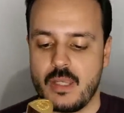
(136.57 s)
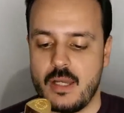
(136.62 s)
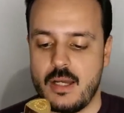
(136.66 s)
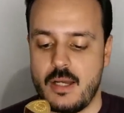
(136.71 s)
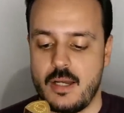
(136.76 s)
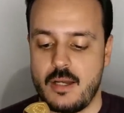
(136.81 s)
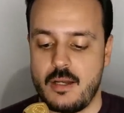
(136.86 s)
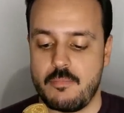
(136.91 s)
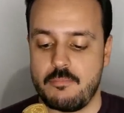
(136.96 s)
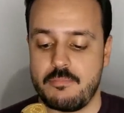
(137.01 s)

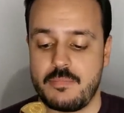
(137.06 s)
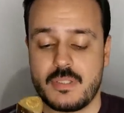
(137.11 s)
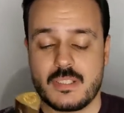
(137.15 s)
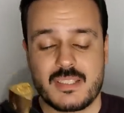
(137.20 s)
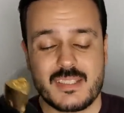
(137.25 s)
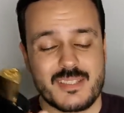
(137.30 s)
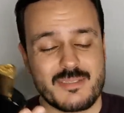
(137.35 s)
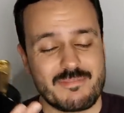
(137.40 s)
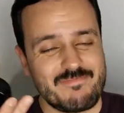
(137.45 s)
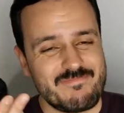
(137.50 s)
Uh,
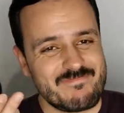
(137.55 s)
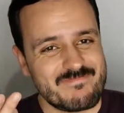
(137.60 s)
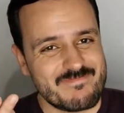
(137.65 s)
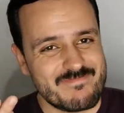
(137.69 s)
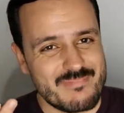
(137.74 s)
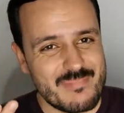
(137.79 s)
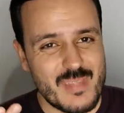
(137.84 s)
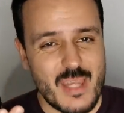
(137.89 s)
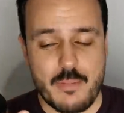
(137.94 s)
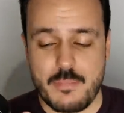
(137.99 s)
but
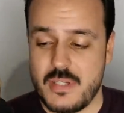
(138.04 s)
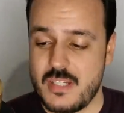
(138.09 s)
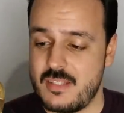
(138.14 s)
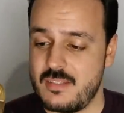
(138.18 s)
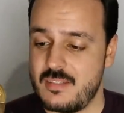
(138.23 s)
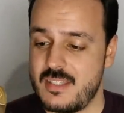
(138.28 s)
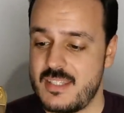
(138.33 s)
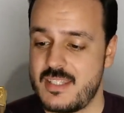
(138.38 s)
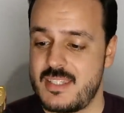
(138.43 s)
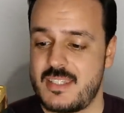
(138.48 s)
I
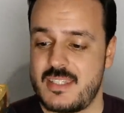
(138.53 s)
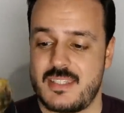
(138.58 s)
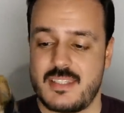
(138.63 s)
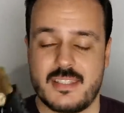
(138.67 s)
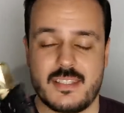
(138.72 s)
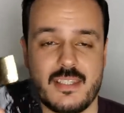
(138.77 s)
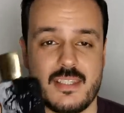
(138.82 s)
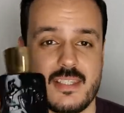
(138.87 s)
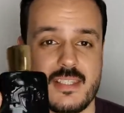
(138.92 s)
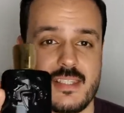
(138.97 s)
mean,
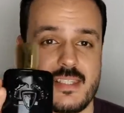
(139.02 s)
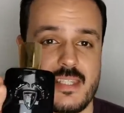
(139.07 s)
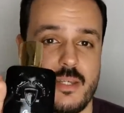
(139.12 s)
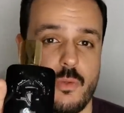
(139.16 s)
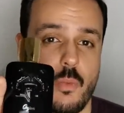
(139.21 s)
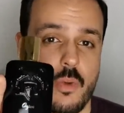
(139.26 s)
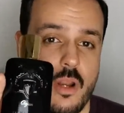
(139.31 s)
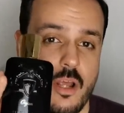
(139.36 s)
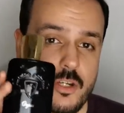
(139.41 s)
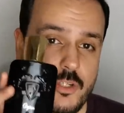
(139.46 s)
this is a
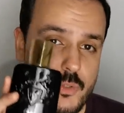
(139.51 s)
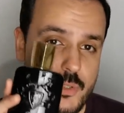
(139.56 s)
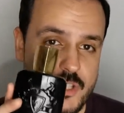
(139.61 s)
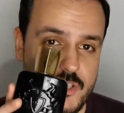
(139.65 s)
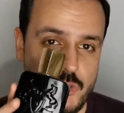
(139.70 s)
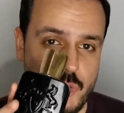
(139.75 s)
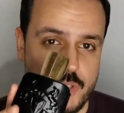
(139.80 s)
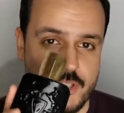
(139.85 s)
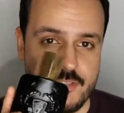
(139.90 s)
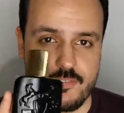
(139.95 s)

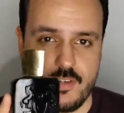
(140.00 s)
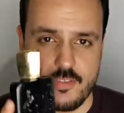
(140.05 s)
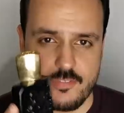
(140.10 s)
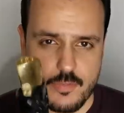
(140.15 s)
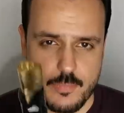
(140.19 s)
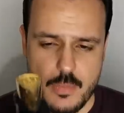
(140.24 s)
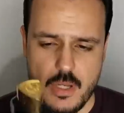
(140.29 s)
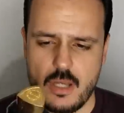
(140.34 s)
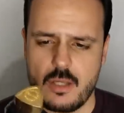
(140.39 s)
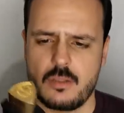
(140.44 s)
125
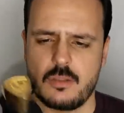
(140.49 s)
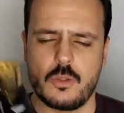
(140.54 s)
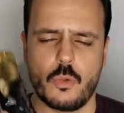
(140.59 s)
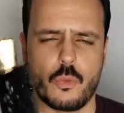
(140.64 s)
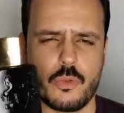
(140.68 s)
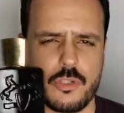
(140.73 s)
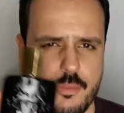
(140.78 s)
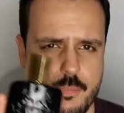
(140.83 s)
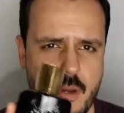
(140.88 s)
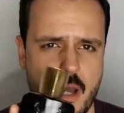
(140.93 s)
ml
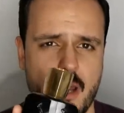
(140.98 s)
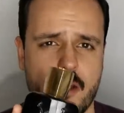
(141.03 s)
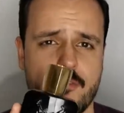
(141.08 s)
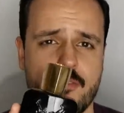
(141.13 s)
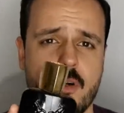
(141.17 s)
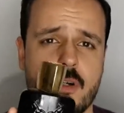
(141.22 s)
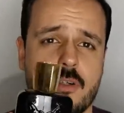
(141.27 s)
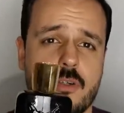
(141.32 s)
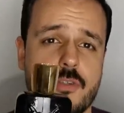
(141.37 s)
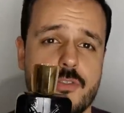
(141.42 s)
eau de
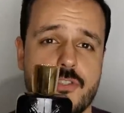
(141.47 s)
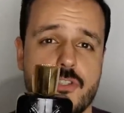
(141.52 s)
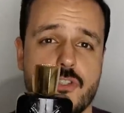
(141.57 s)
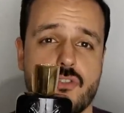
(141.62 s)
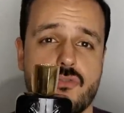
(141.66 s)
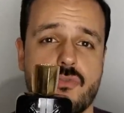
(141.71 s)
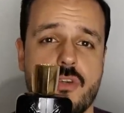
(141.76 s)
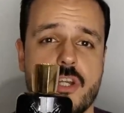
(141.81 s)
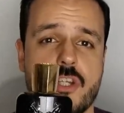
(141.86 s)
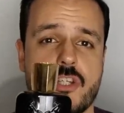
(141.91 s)
parfum
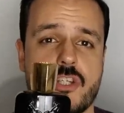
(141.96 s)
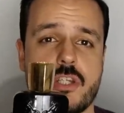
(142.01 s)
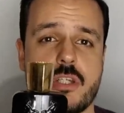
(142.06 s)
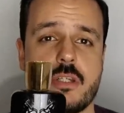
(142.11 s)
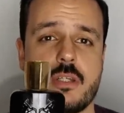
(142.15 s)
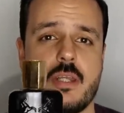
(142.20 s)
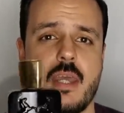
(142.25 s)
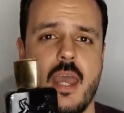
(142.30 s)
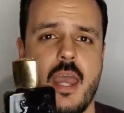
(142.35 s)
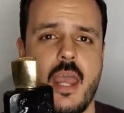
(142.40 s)

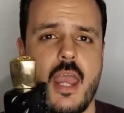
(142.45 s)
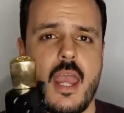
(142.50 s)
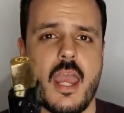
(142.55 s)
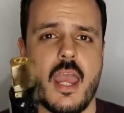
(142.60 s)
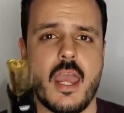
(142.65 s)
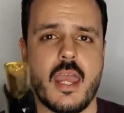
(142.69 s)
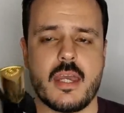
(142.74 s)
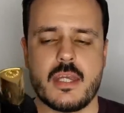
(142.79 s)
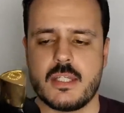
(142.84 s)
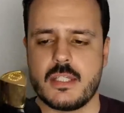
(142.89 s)
concentration
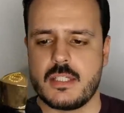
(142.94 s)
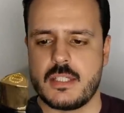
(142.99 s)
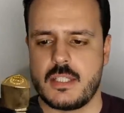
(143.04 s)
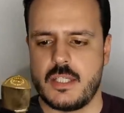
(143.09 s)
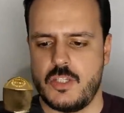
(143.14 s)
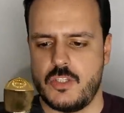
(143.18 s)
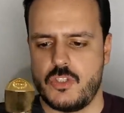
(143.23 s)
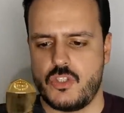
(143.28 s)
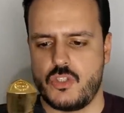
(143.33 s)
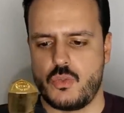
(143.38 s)
and
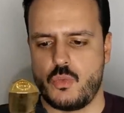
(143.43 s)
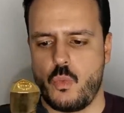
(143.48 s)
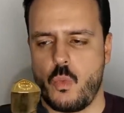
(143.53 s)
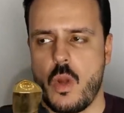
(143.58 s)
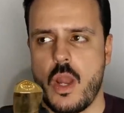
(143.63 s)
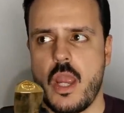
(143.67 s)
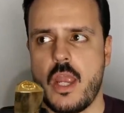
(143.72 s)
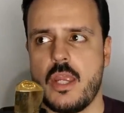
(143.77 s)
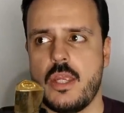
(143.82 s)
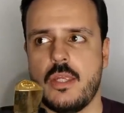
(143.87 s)
it's
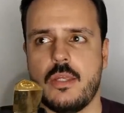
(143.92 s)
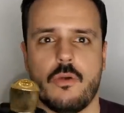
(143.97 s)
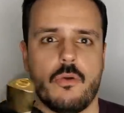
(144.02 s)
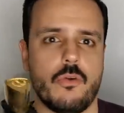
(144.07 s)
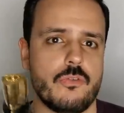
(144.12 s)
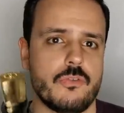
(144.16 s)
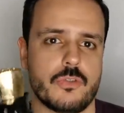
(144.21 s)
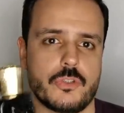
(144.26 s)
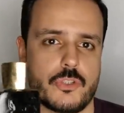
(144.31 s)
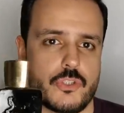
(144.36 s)
way
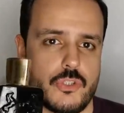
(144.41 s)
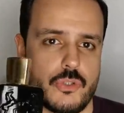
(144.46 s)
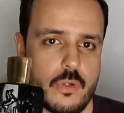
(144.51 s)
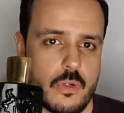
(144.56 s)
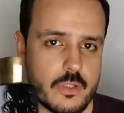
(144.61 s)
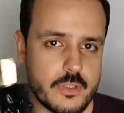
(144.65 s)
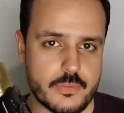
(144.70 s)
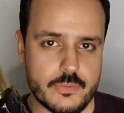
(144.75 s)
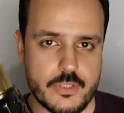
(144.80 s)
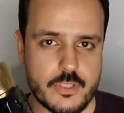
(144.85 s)
over
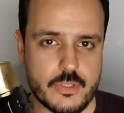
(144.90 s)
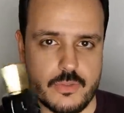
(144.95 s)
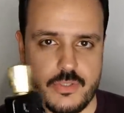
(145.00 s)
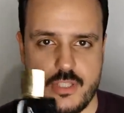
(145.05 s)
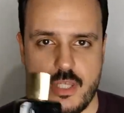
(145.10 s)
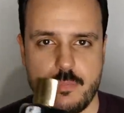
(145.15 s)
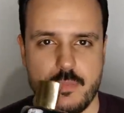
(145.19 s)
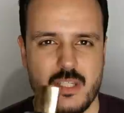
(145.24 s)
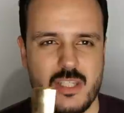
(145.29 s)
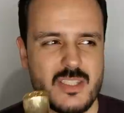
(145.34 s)
200
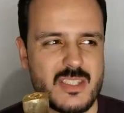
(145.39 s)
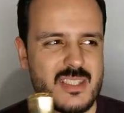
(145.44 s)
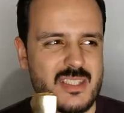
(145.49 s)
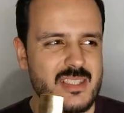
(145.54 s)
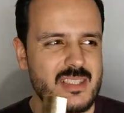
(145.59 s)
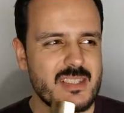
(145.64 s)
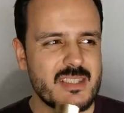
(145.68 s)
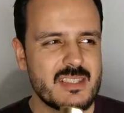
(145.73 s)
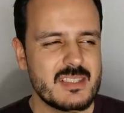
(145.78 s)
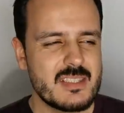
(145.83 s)
euros. I mean,
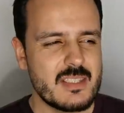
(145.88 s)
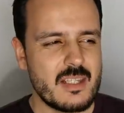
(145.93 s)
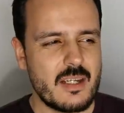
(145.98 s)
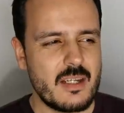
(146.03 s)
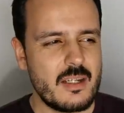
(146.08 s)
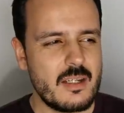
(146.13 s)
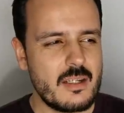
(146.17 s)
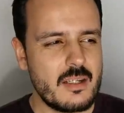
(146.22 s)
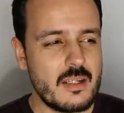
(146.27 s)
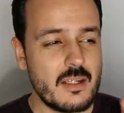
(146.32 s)
it's
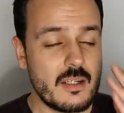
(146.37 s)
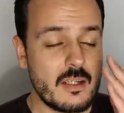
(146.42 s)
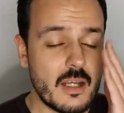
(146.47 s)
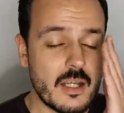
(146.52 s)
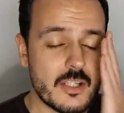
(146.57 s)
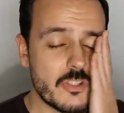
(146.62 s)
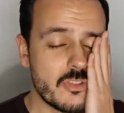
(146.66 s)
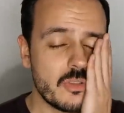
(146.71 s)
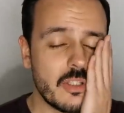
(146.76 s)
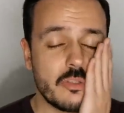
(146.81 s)
uh,
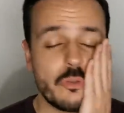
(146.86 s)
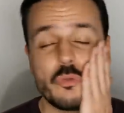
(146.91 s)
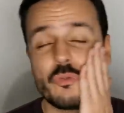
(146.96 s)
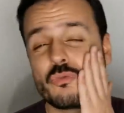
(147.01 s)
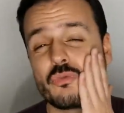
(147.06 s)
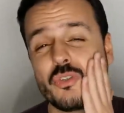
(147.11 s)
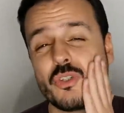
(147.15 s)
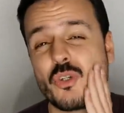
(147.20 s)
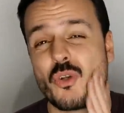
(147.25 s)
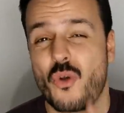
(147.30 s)
actually, I
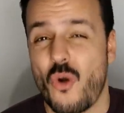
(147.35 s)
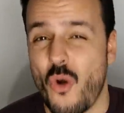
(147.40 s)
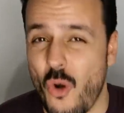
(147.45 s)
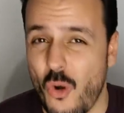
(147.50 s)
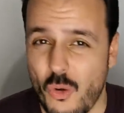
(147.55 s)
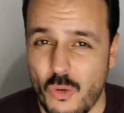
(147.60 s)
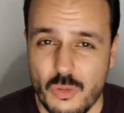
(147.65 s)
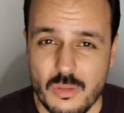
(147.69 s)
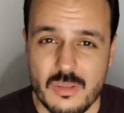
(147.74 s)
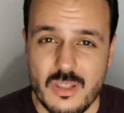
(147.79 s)
don't
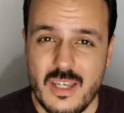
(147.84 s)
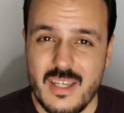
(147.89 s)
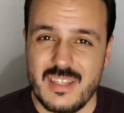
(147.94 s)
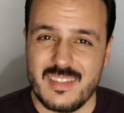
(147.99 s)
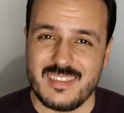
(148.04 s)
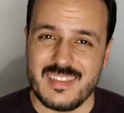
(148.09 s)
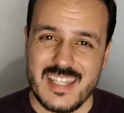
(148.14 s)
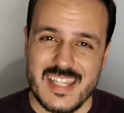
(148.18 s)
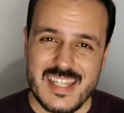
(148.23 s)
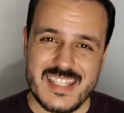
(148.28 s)
recall
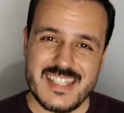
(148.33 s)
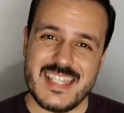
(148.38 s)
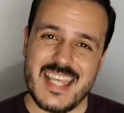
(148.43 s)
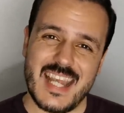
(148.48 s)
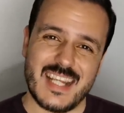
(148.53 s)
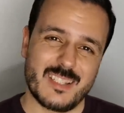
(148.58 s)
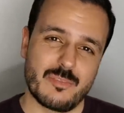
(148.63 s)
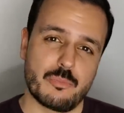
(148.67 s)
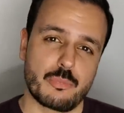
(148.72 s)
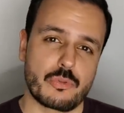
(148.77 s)
the
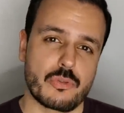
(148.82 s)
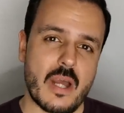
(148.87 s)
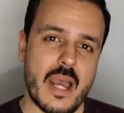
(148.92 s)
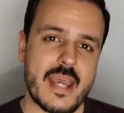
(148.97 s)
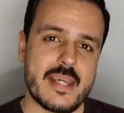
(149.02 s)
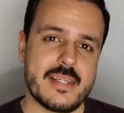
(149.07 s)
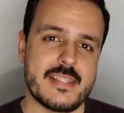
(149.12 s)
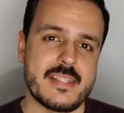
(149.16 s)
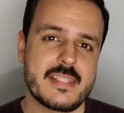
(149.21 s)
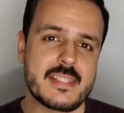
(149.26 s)
exact
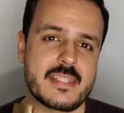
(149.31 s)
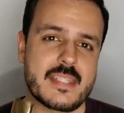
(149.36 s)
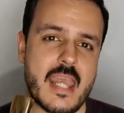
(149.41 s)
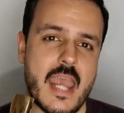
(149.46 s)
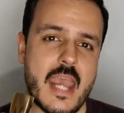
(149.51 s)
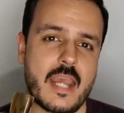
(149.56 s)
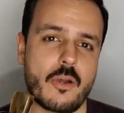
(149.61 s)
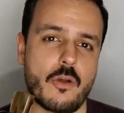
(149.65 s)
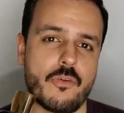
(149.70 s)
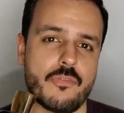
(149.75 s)
price
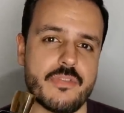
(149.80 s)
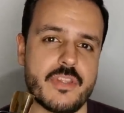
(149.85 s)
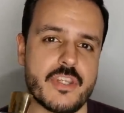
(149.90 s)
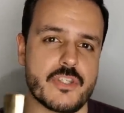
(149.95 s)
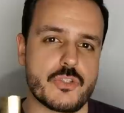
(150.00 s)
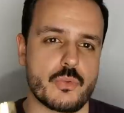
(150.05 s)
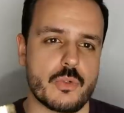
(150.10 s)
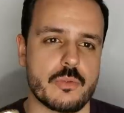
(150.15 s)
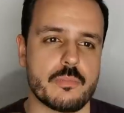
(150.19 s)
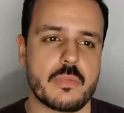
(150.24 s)
tag of
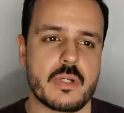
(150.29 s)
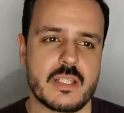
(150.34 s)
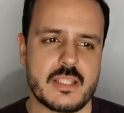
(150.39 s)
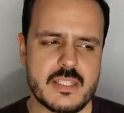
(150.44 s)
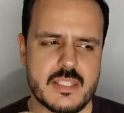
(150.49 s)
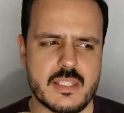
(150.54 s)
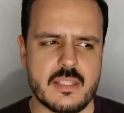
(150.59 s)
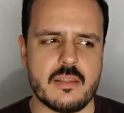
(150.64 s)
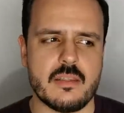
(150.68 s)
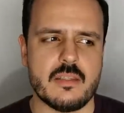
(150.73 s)
this one, but
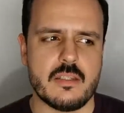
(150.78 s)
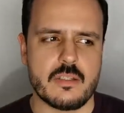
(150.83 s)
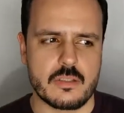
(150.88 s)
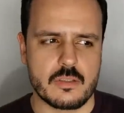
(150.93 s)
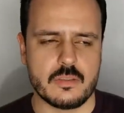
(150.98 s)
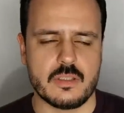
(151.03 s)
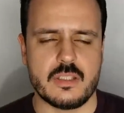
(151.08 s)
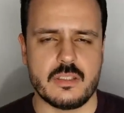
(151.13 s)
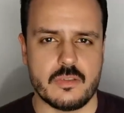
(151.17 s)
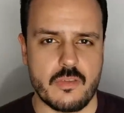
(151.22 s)
it's
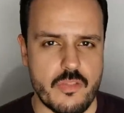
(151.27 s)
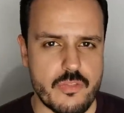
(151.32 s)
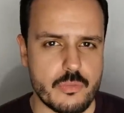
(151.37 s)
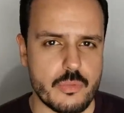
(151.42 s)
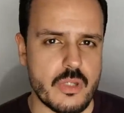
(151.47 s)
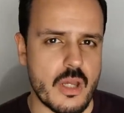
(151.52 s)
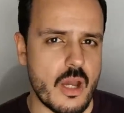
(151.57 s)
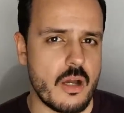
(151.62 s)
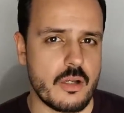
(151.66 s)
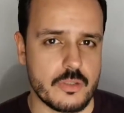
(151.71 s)
nearly in the
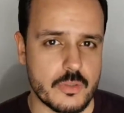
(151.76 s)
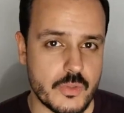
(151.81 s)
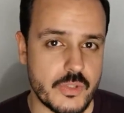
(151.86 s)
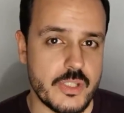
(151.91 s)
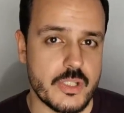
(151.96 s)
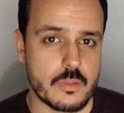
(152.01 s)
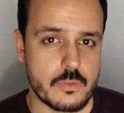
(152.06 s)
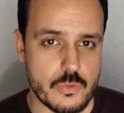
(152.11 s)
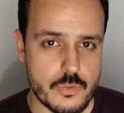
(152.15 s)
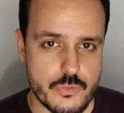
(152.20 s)
300
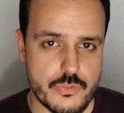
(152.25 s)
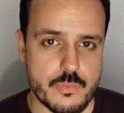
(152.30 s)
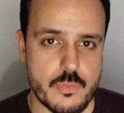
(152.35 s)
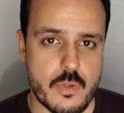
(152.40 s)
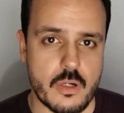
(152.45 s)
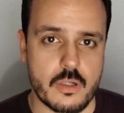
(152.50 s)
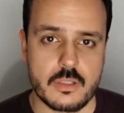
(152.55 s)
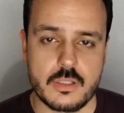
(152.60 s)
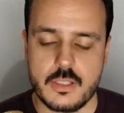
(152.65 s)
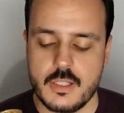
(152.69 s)
euros
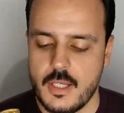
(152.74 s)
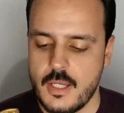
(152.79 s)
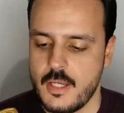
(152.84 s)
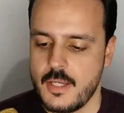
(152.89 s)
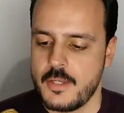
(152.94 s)
mark.